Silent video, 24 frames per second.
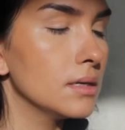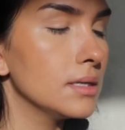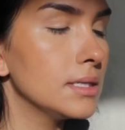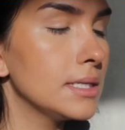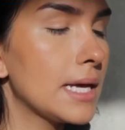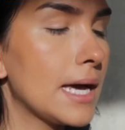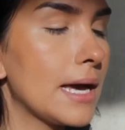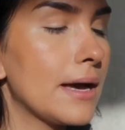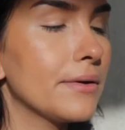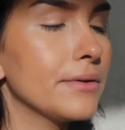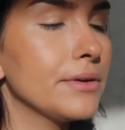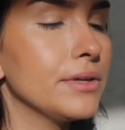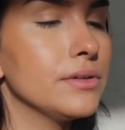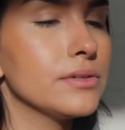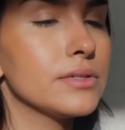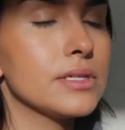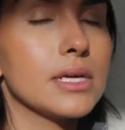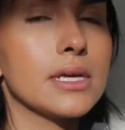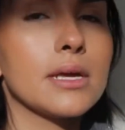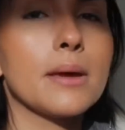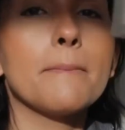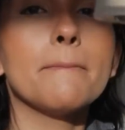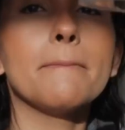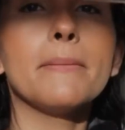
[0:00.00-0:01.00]
now
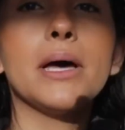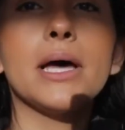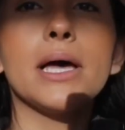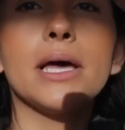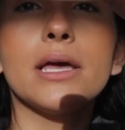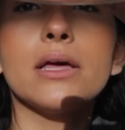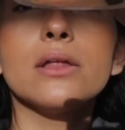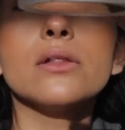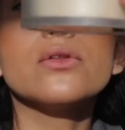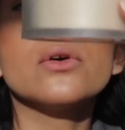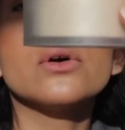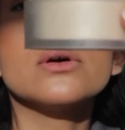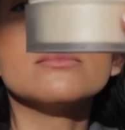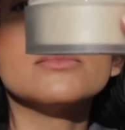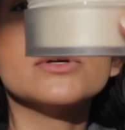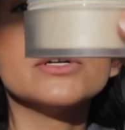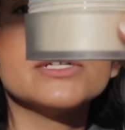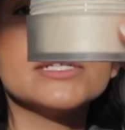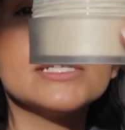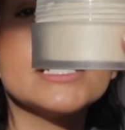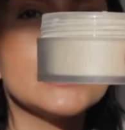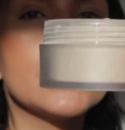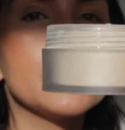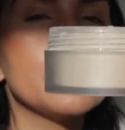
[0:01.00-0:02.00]
using my Laura
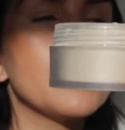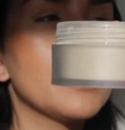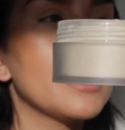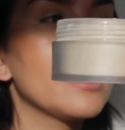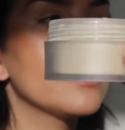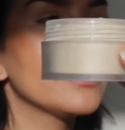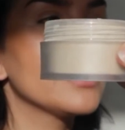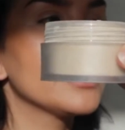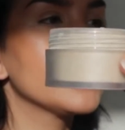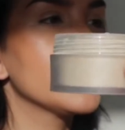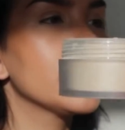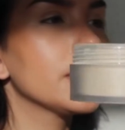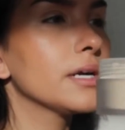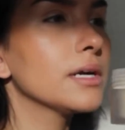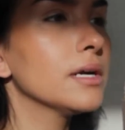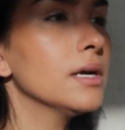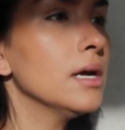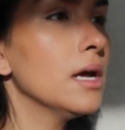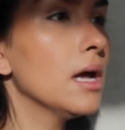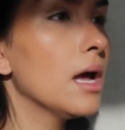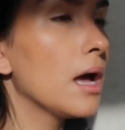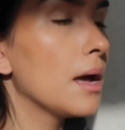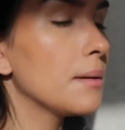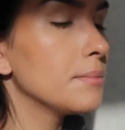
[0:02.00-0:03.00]
Mercier powder,
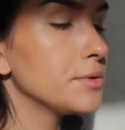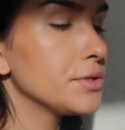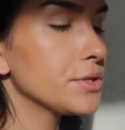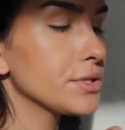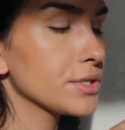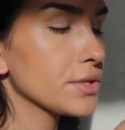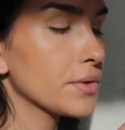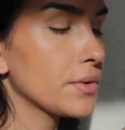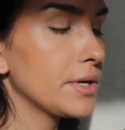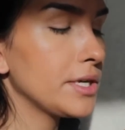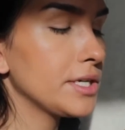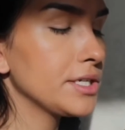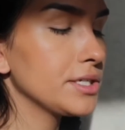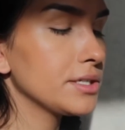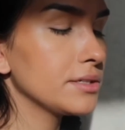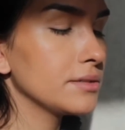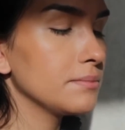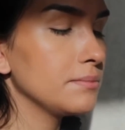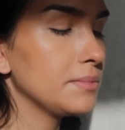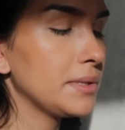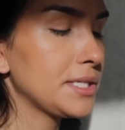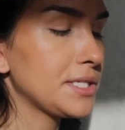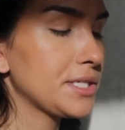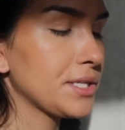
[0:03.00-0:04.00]
I'm just going,
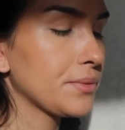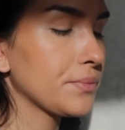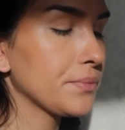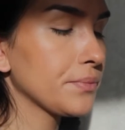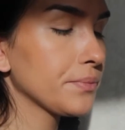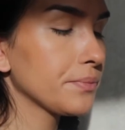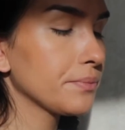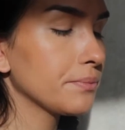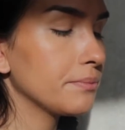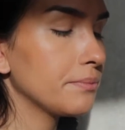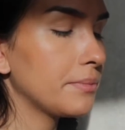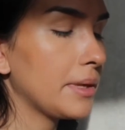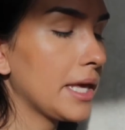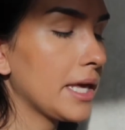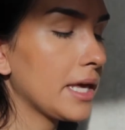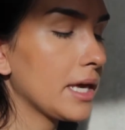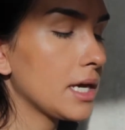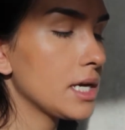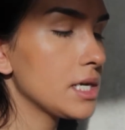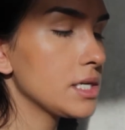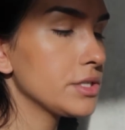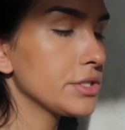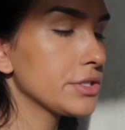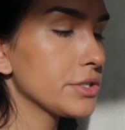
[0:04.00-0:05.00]
bless you, bake
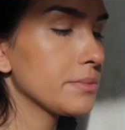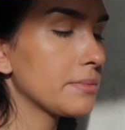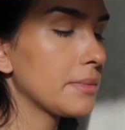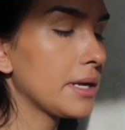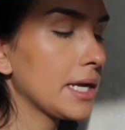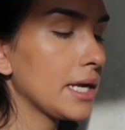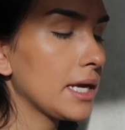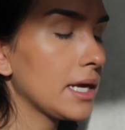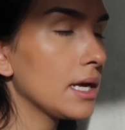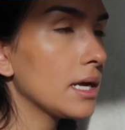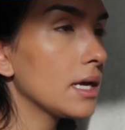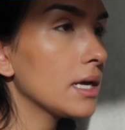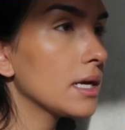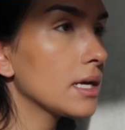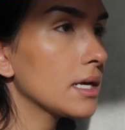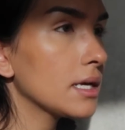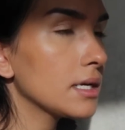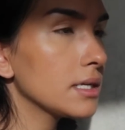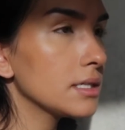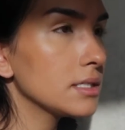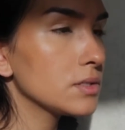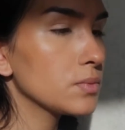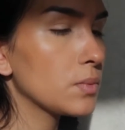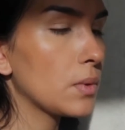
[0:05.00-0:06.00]
under my
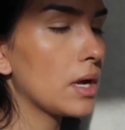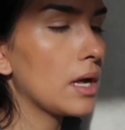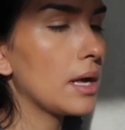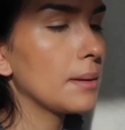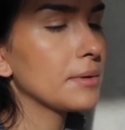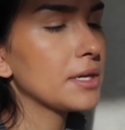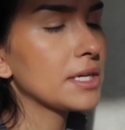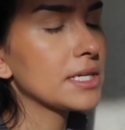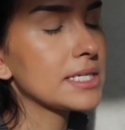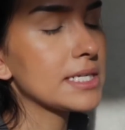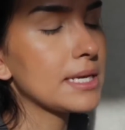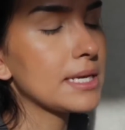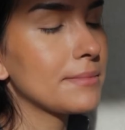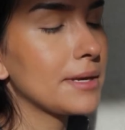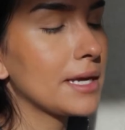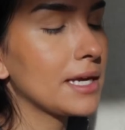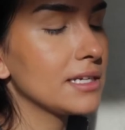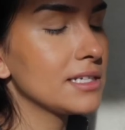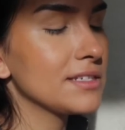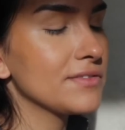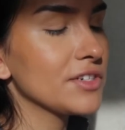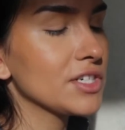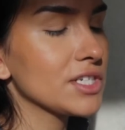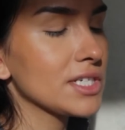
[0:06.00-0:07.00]
eyes. Well, I'm going to my
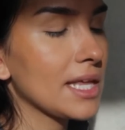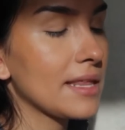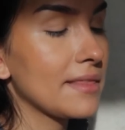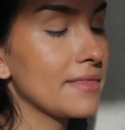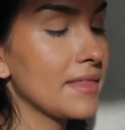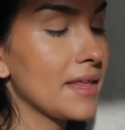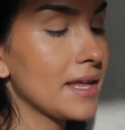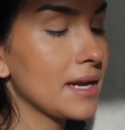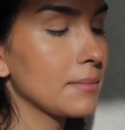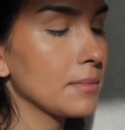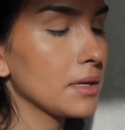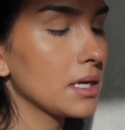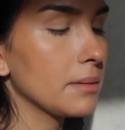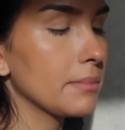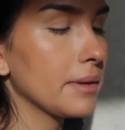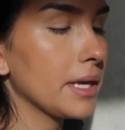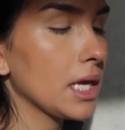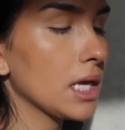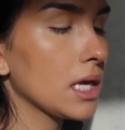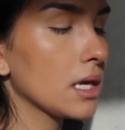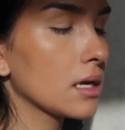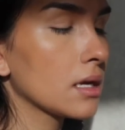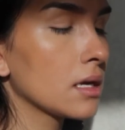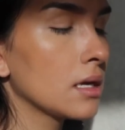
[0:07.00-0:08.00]
eyes first and then I'm going to
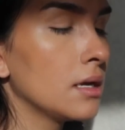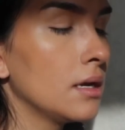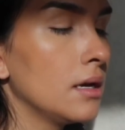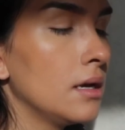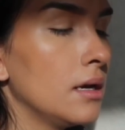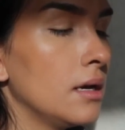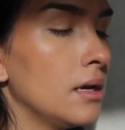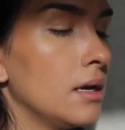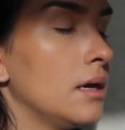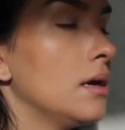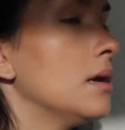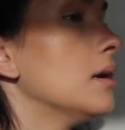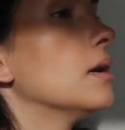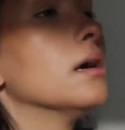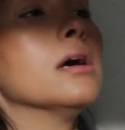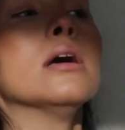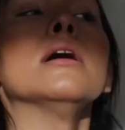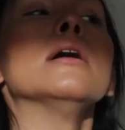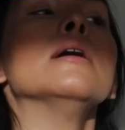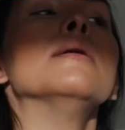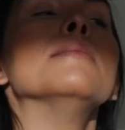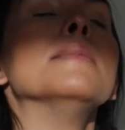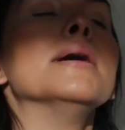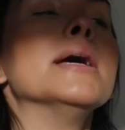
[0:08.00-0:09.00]
bake.
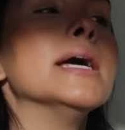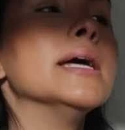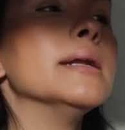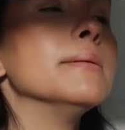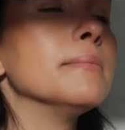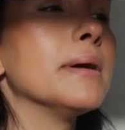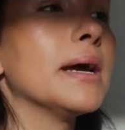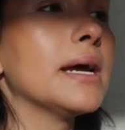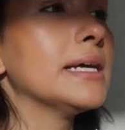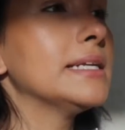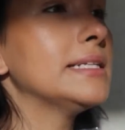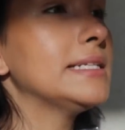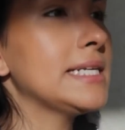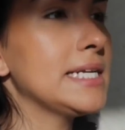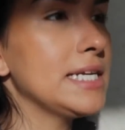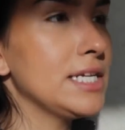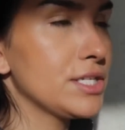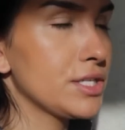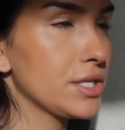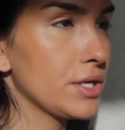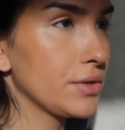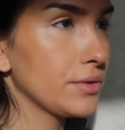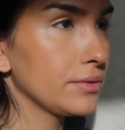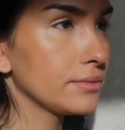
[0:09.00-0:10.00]
Um, and my
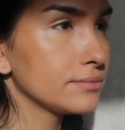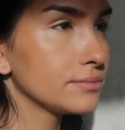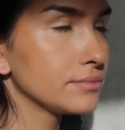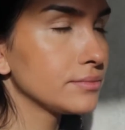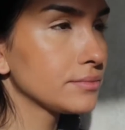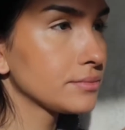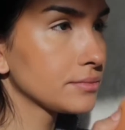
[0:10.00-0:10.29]
T-zone.